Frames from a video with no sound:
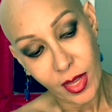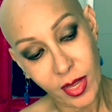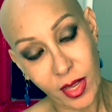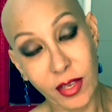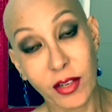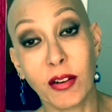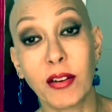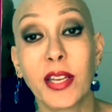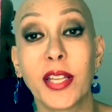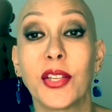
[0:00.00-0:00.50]

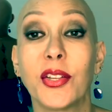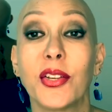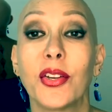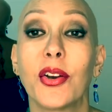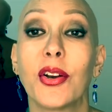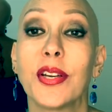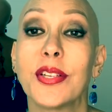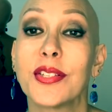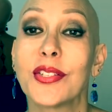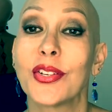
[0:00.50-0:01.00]
and I'll let you
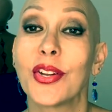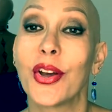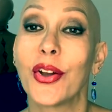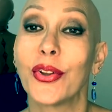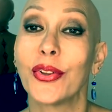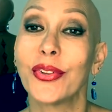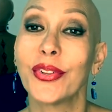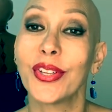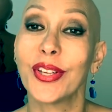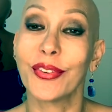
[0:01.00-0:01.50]
guys know
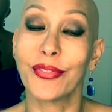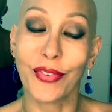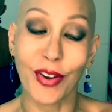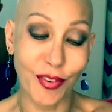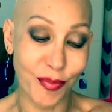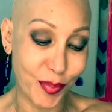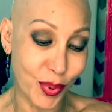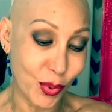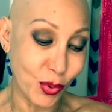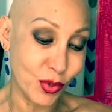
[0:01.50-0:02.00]
if
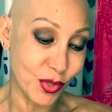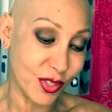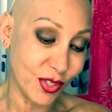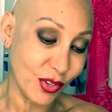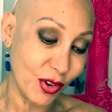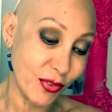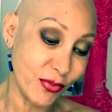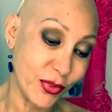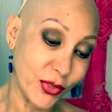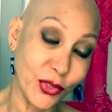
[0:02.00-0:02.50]
I've pulled it
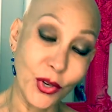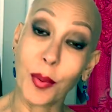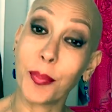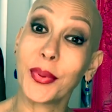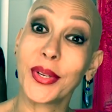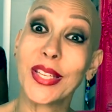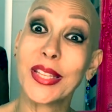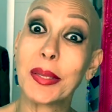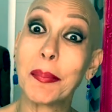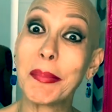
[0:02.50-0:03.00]
off or not.
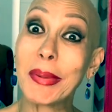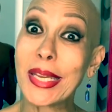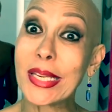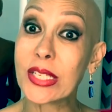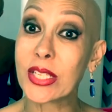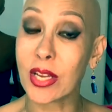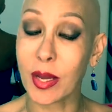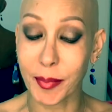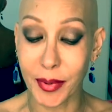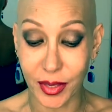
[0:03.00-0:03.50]
But in the
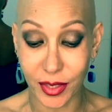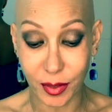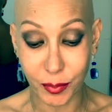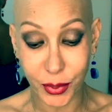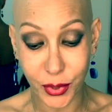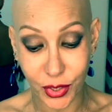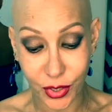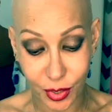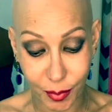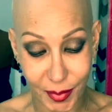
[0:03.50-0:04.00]
meantime, I'm going to
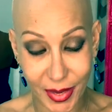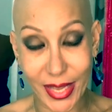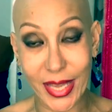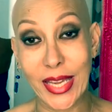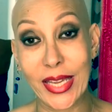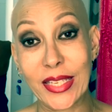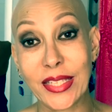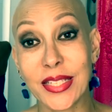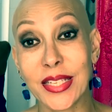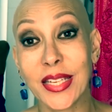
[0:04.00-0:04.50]
put it on my
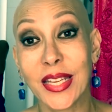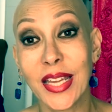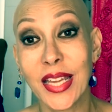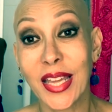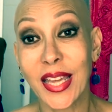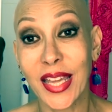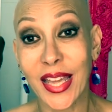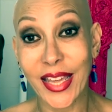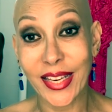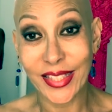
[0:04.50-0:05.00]
head
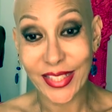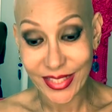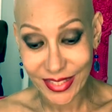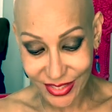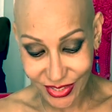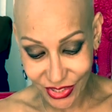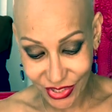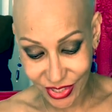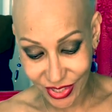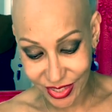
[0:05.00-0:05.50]
and
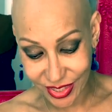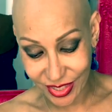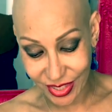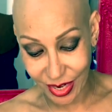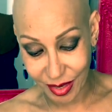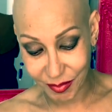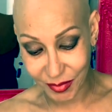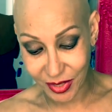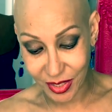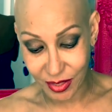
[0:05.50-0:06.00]
let's just
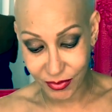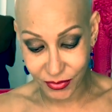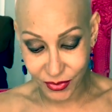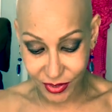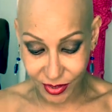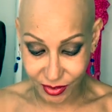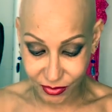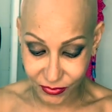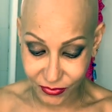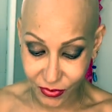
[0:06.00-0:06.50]
um, give you
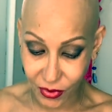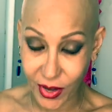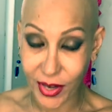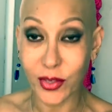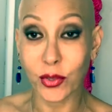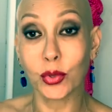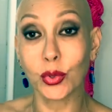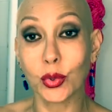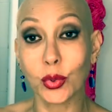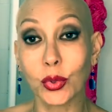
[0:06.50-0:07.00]
the
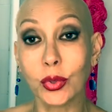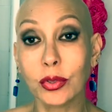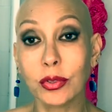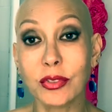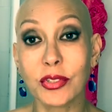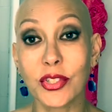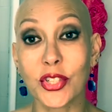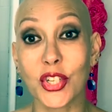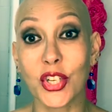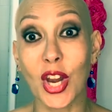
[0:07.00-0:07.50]
final
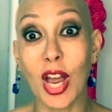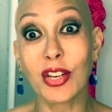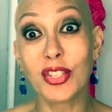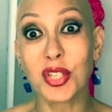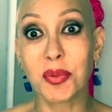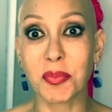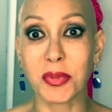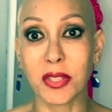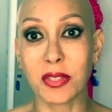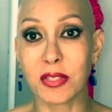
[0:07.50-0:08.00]

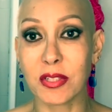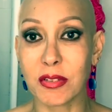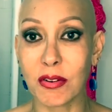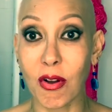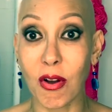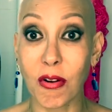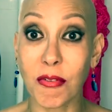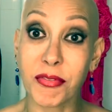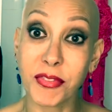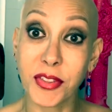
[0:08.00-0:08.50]
judgment
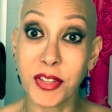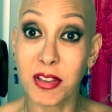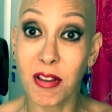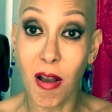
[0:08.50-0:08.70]
of the